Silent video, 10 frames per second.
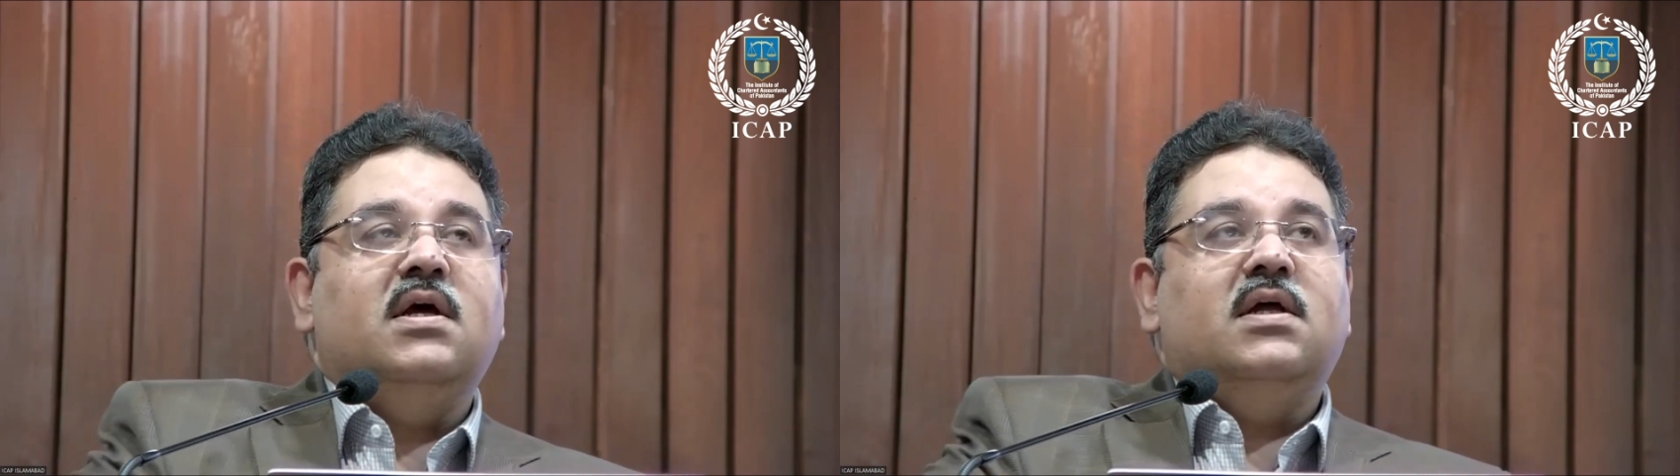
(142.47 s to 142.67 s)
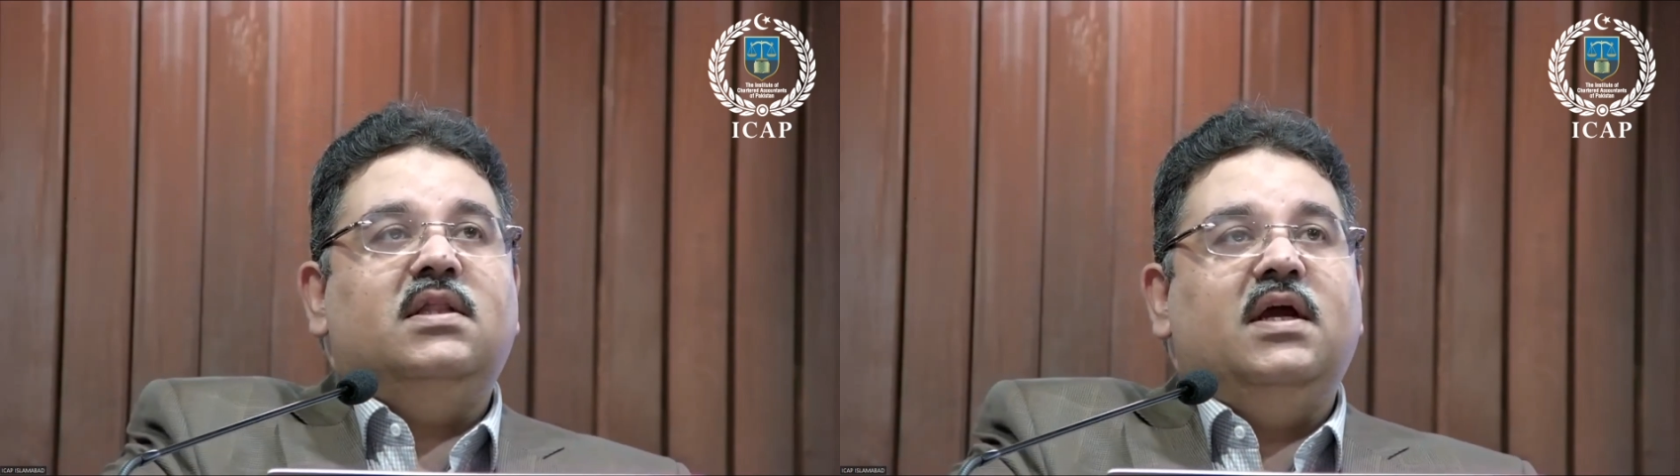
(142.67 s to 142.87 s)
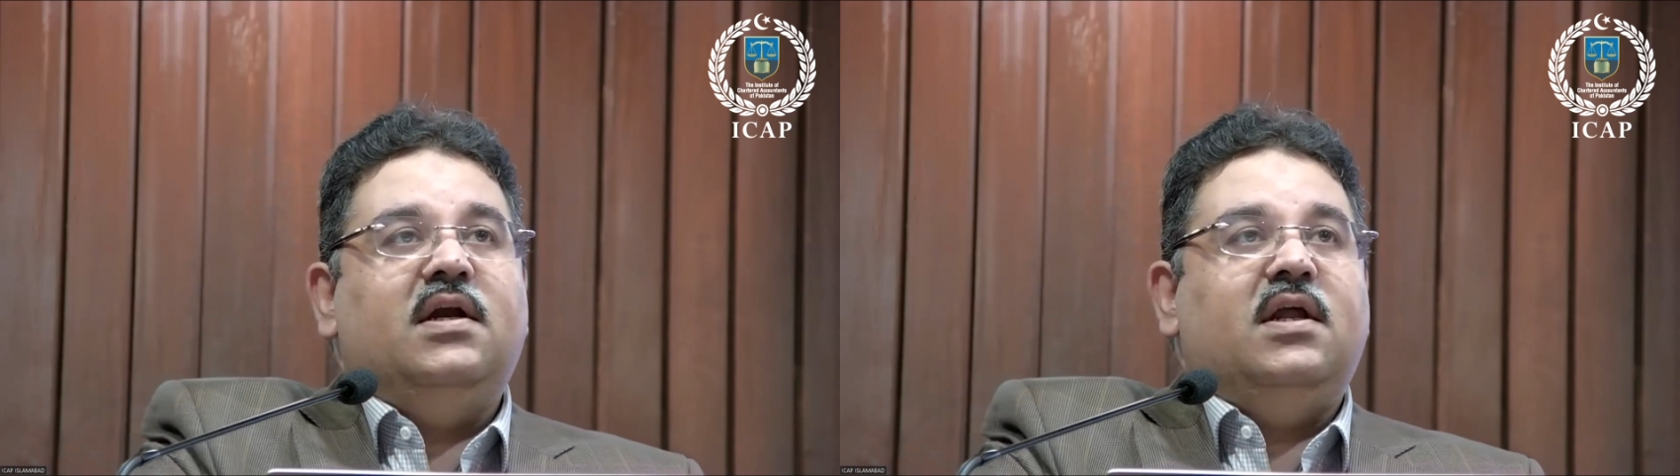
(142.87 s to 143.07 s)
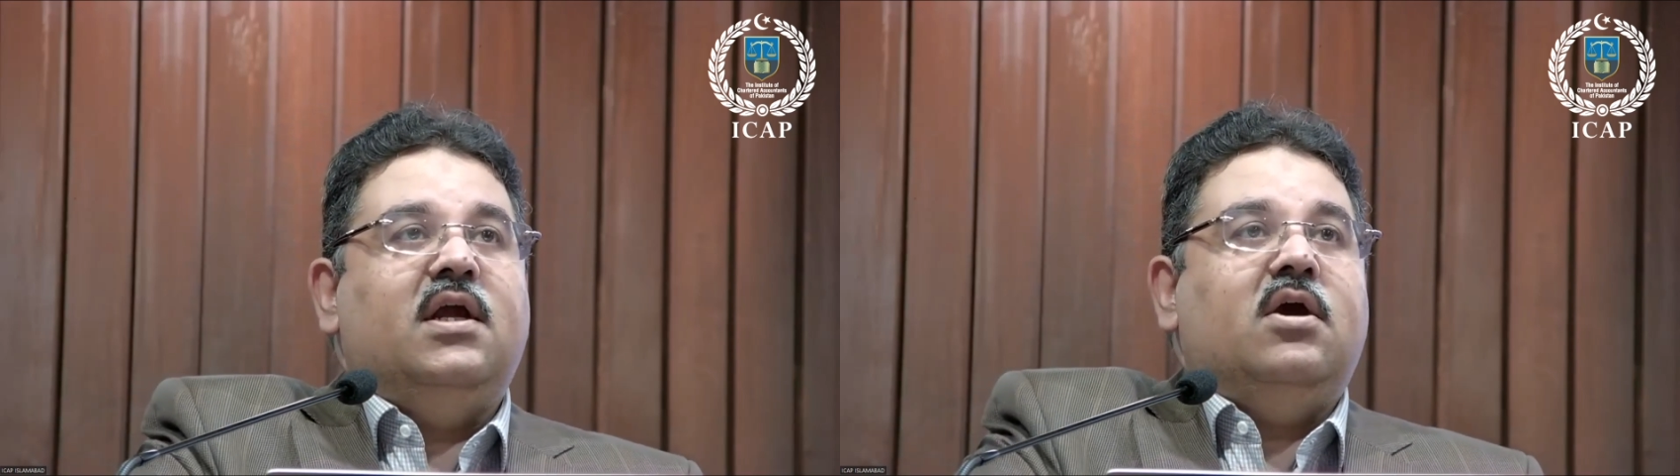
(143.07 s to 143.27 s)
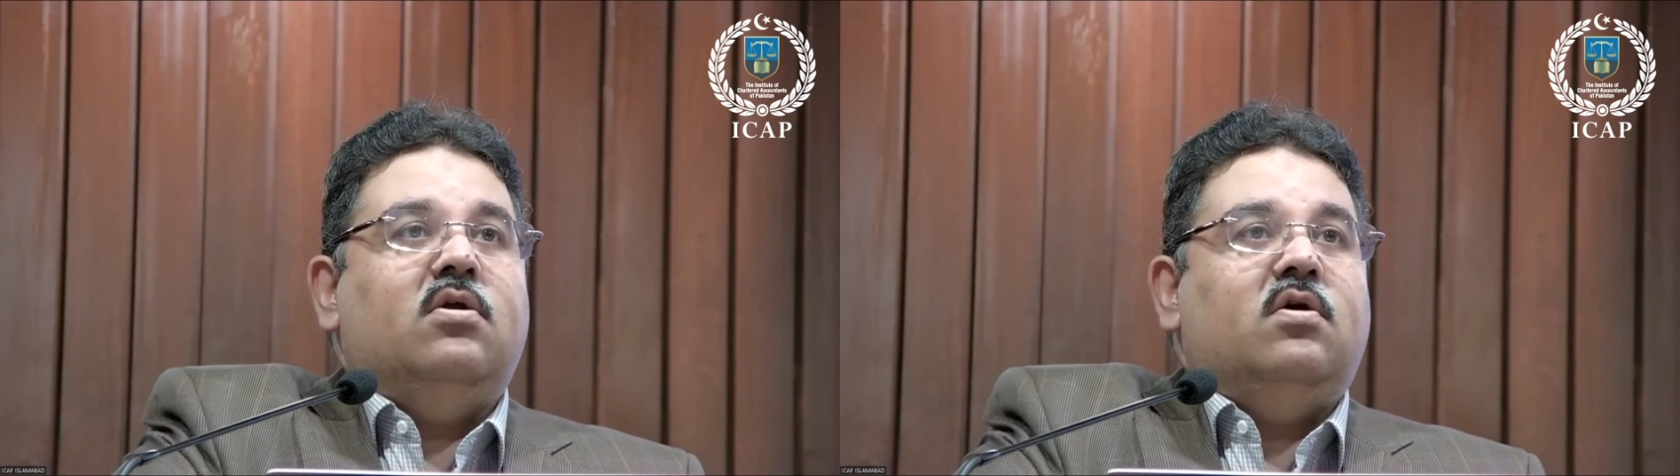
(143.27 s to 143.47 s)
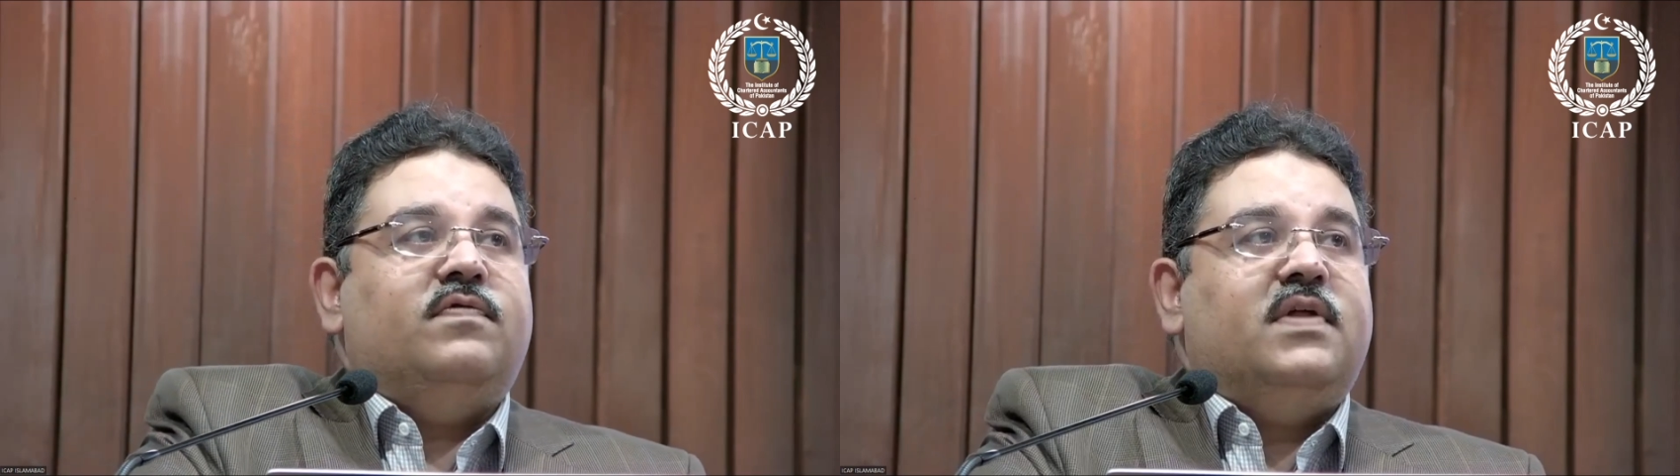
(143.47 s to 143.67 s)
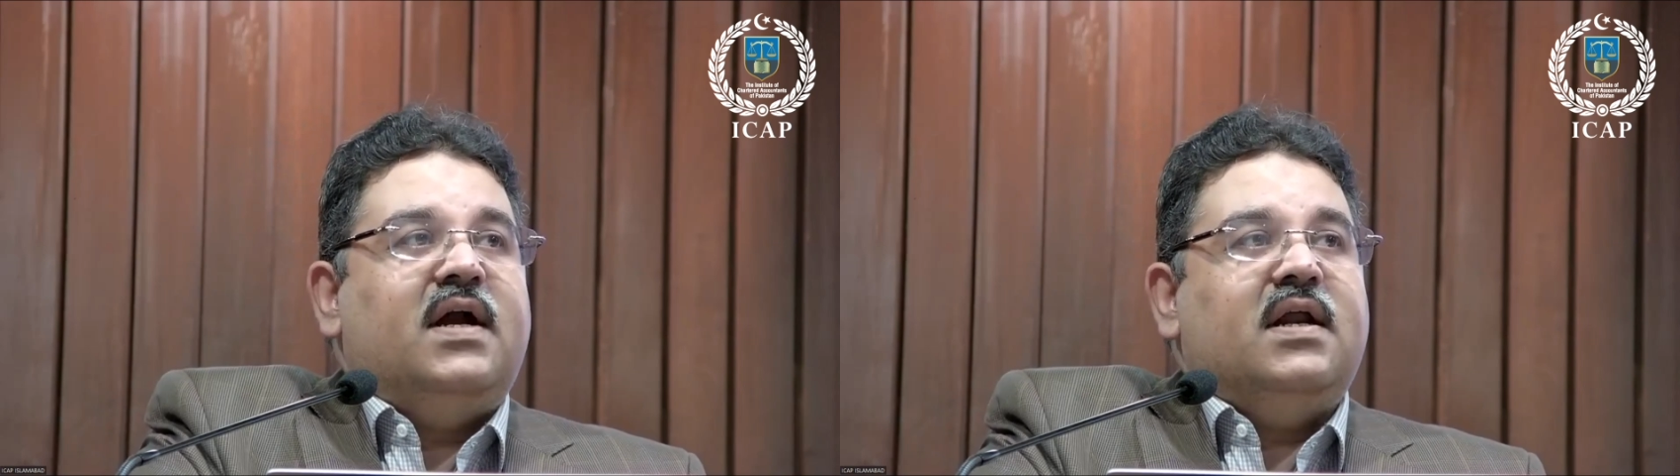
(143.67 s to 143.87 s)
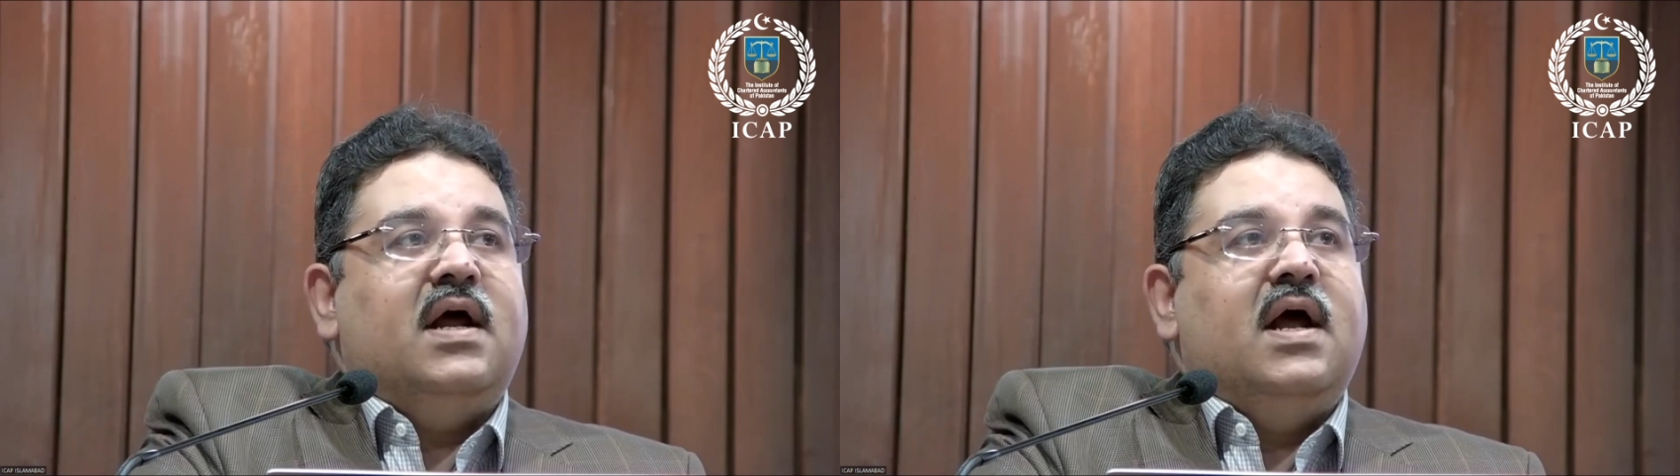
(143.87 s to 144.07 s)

they take care of that.